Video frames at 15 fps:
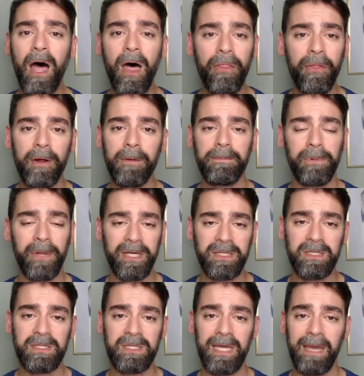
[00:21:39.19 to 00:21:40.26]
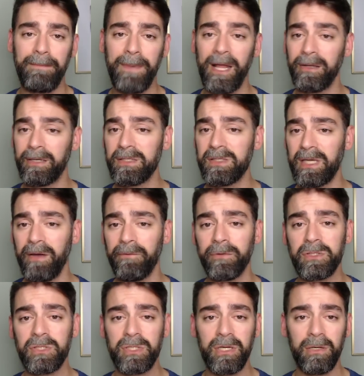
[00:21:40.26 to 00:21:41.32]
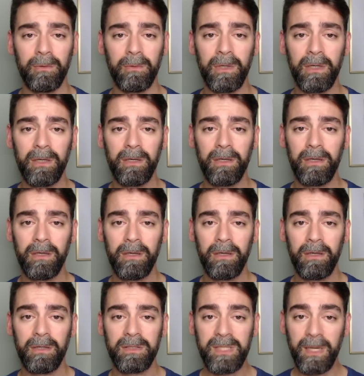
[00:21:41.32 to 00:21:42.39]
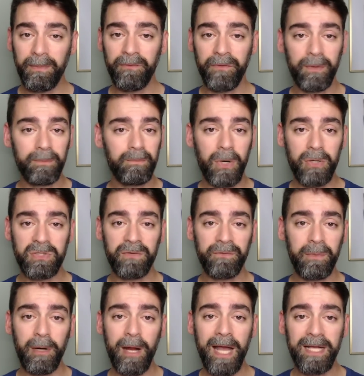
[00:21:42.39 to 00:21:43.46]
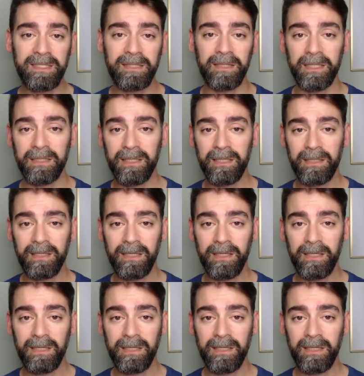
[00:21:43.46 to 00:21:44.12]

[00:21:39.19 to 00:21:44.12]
other places to get Pelicans coverage too. Most of them are excellent.